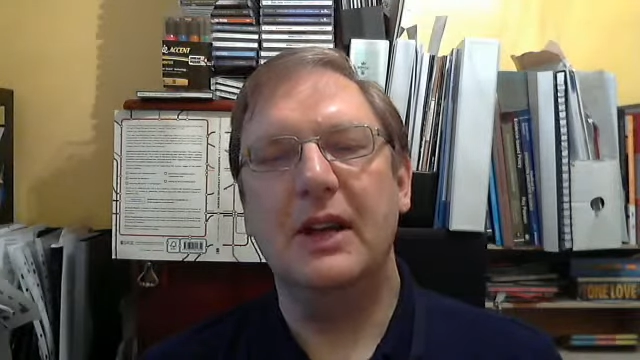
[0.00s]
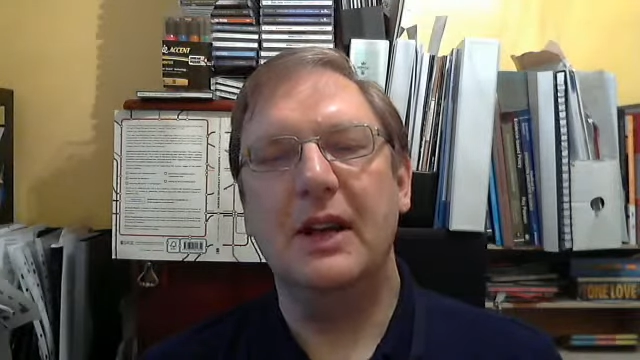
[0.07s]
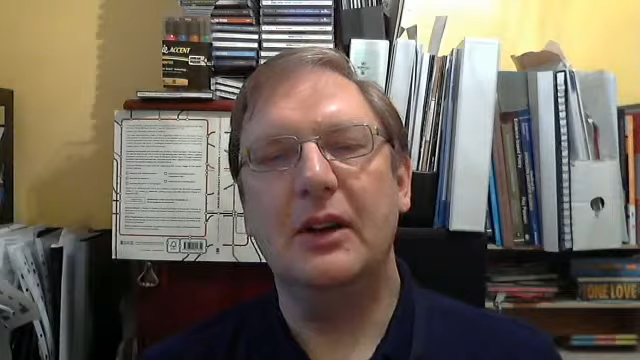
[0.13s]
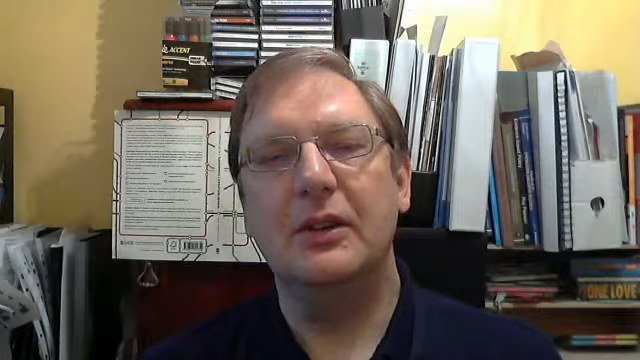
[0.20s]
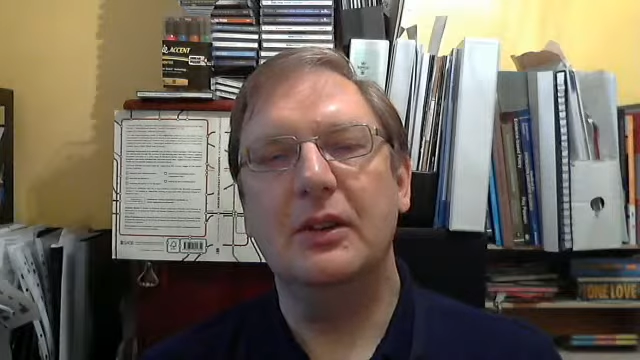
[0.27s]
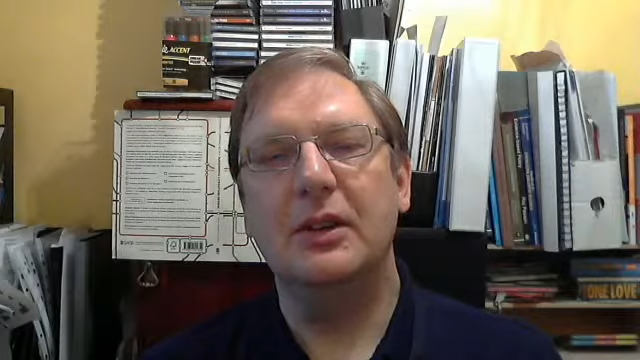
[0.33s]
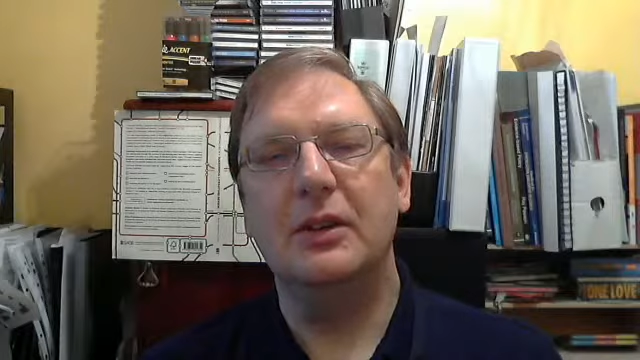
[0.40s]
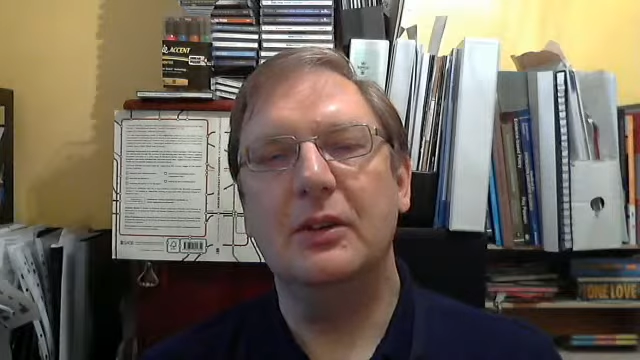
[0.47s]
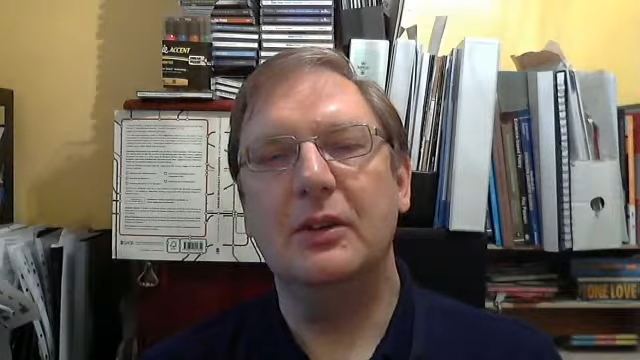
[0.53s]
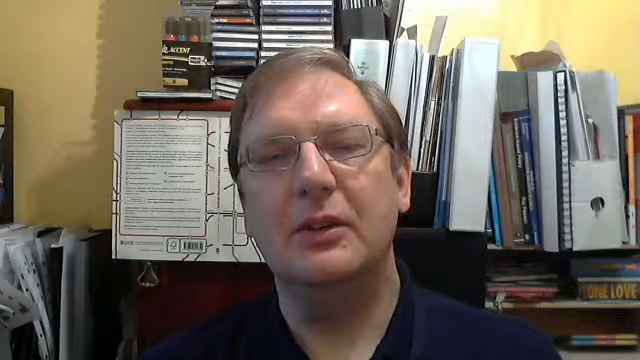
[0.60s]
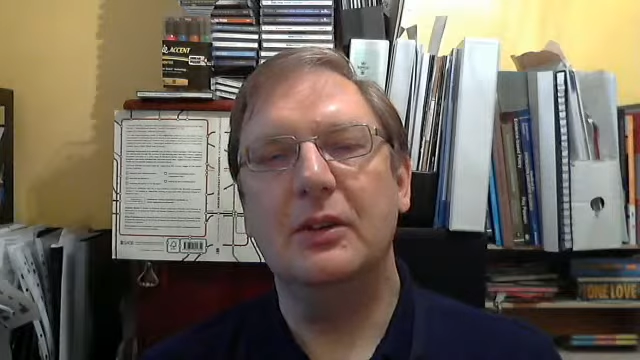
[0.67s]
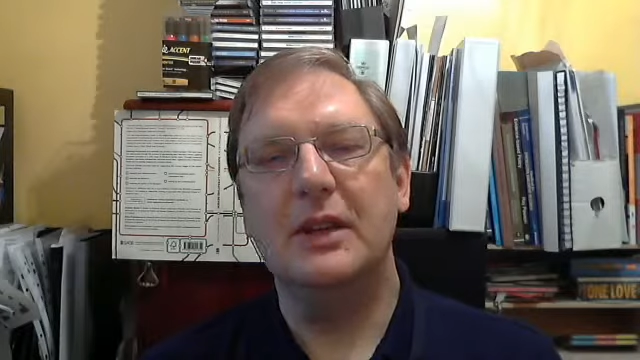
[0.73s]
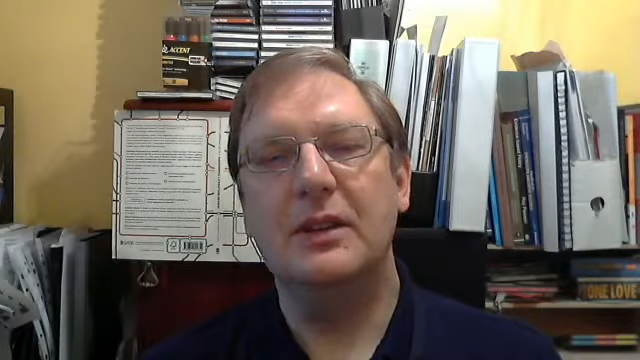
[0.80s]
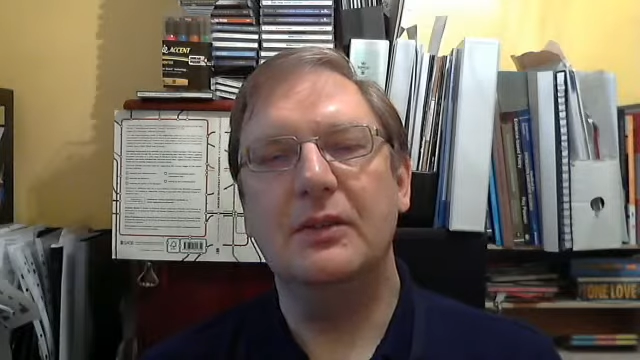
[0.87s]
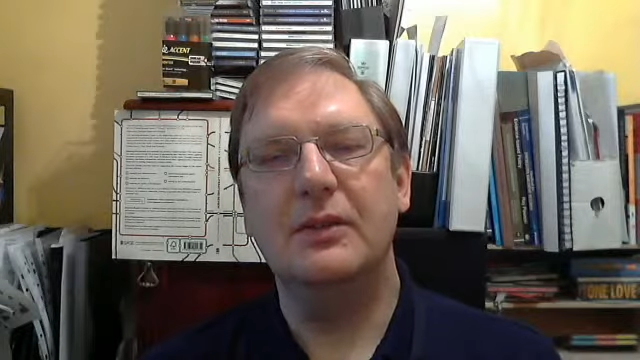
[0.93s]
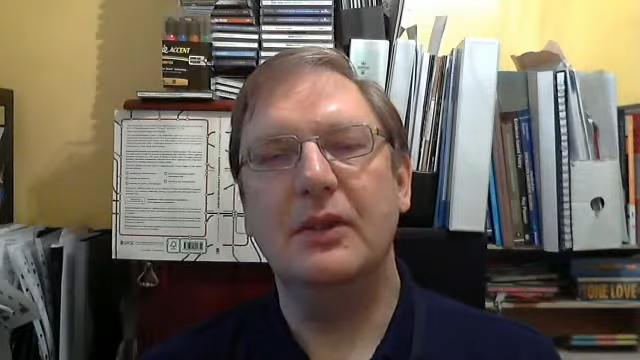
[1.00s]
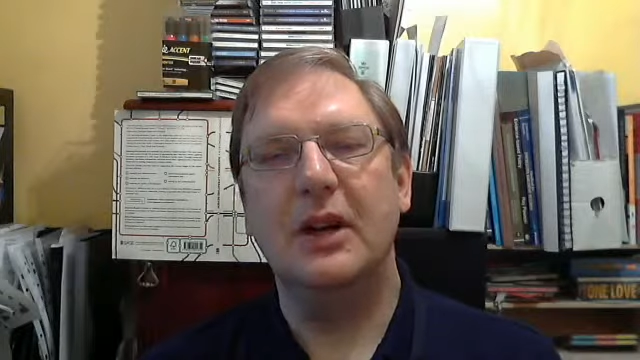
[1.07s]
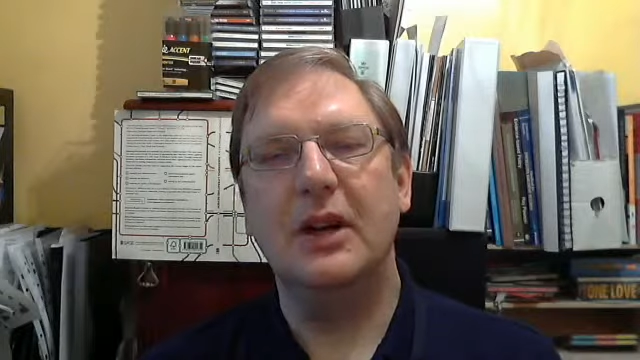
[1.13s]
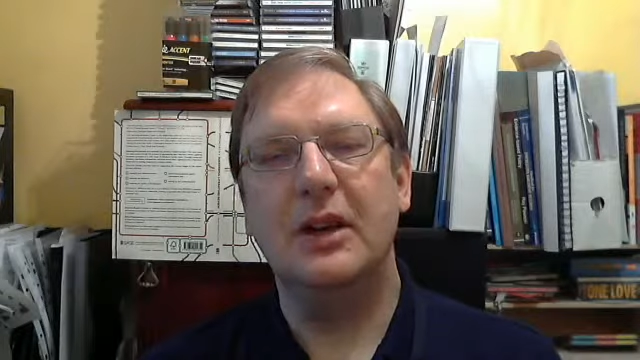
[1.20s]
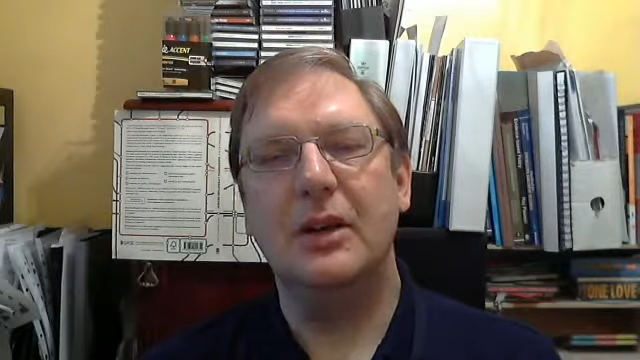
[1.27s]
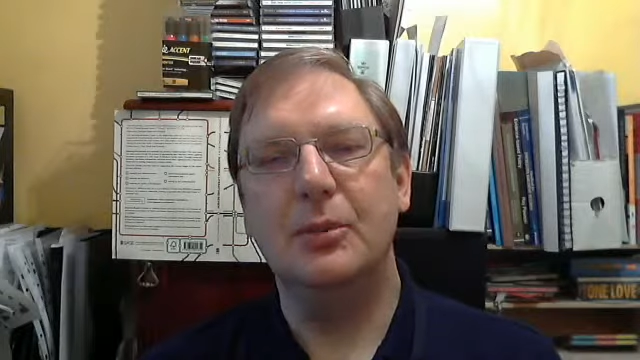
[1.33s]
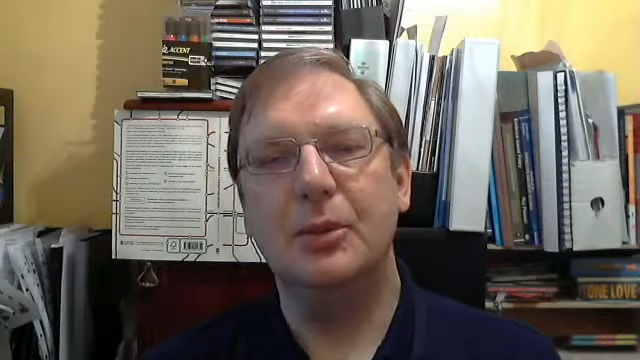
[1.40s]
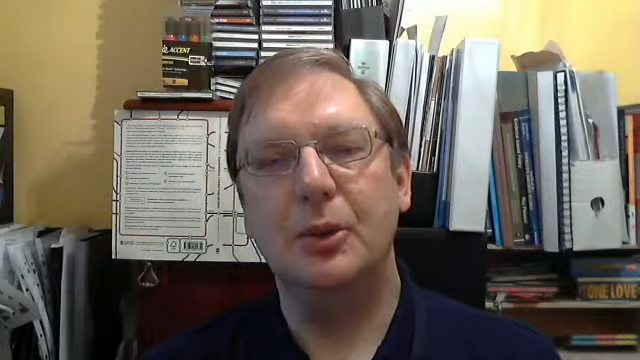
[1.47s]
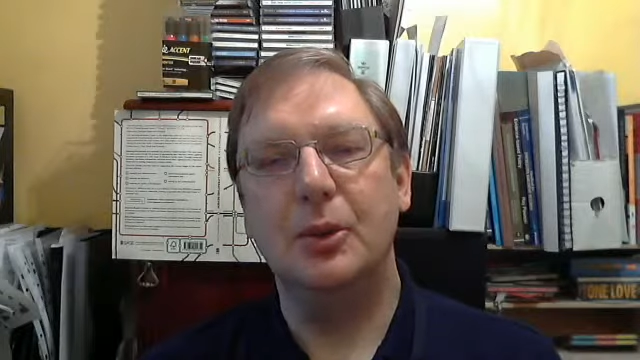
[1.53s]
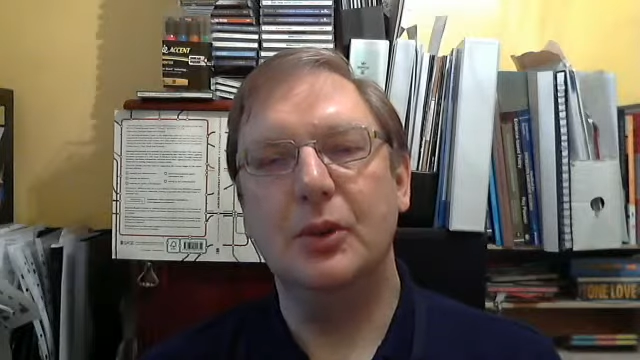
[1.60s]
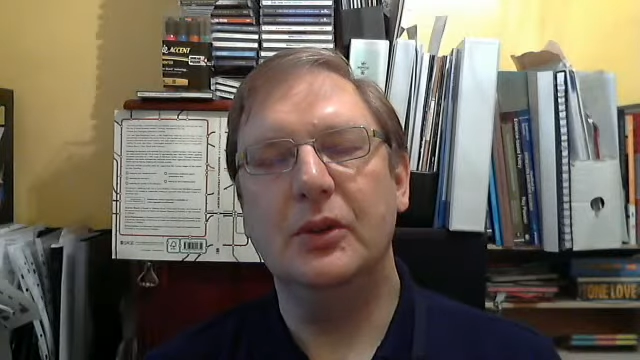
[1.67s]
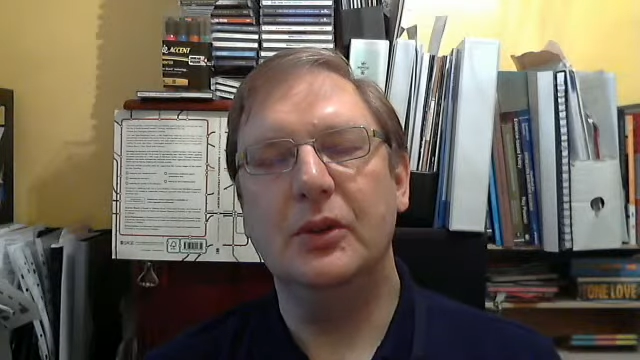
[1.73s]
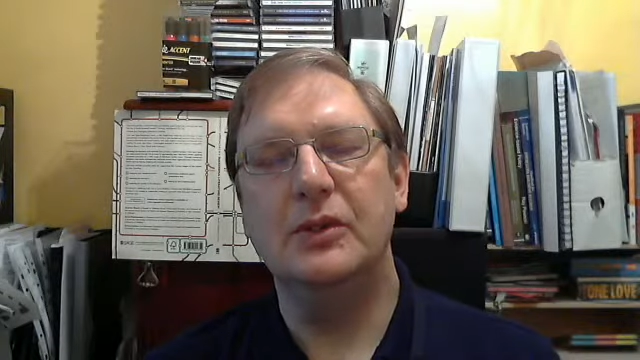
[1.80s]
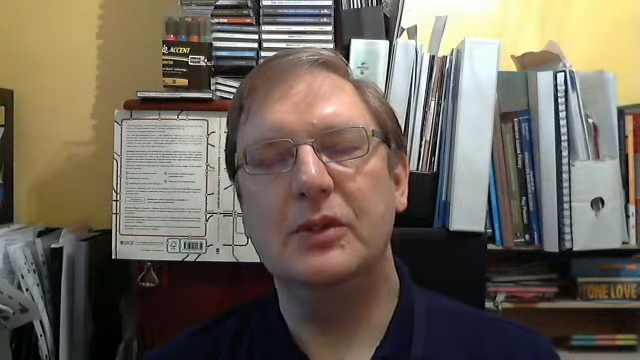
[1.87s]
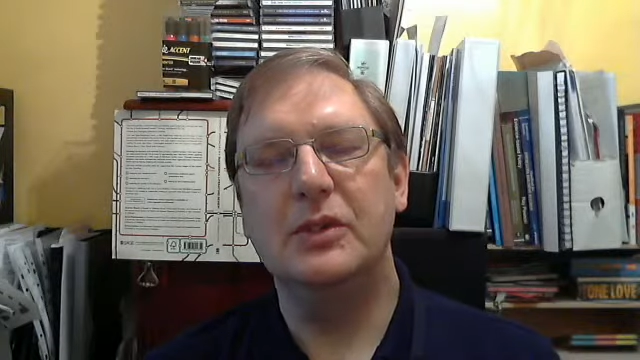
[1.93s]
how you identify an
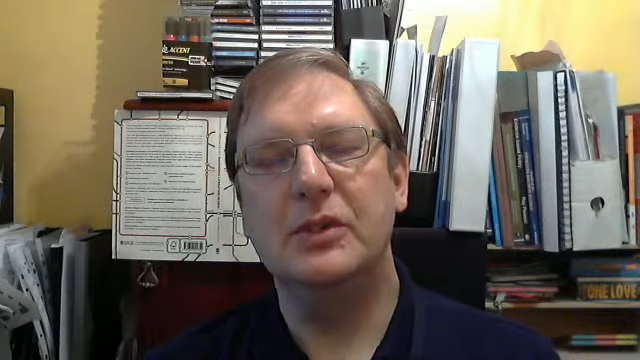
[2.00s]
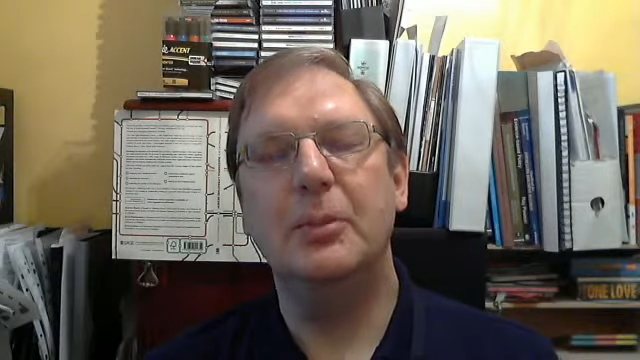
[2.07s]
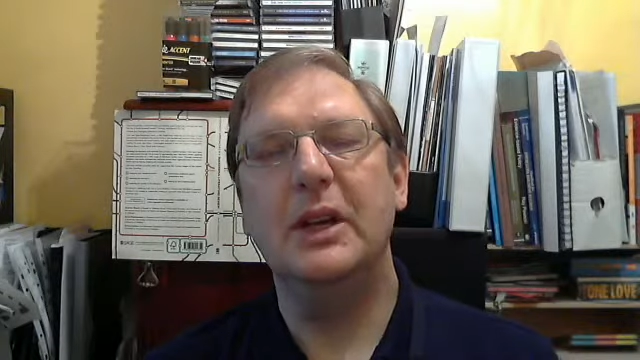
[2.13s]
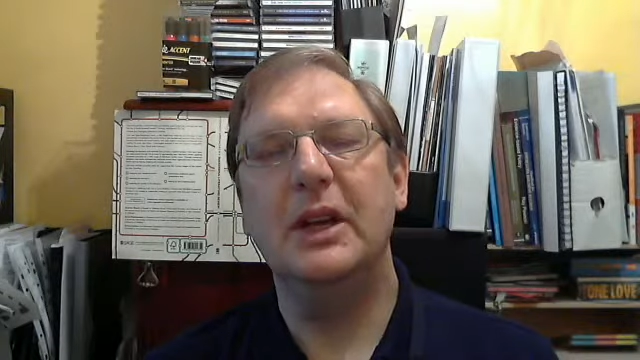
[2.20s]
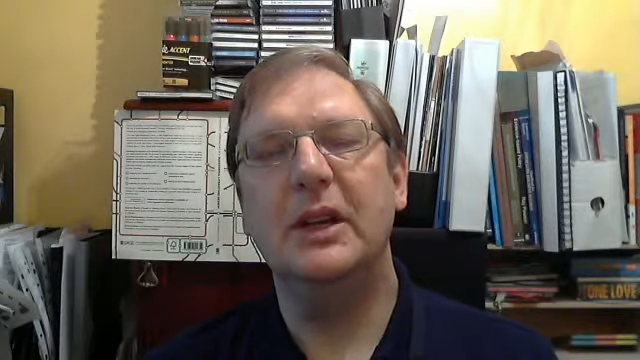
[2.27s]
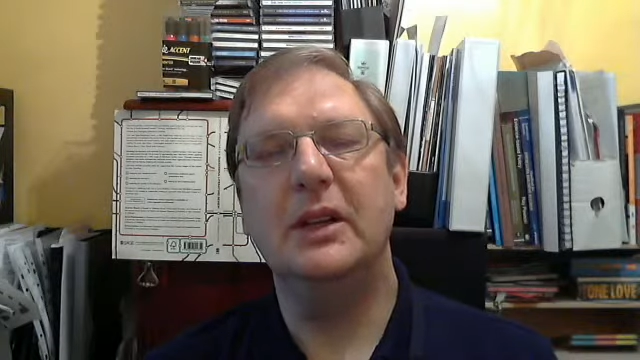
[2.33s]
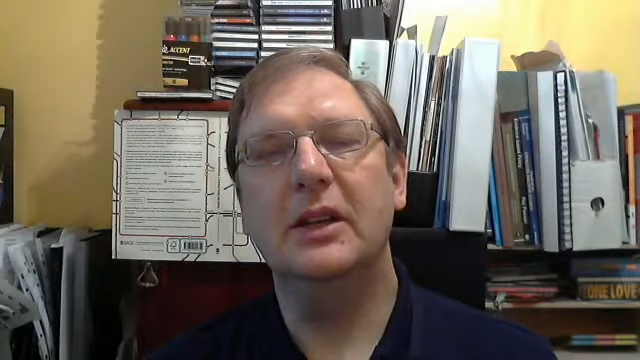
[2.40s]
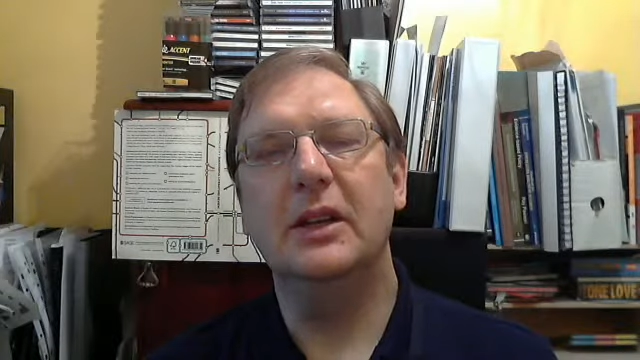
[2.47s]
important topic.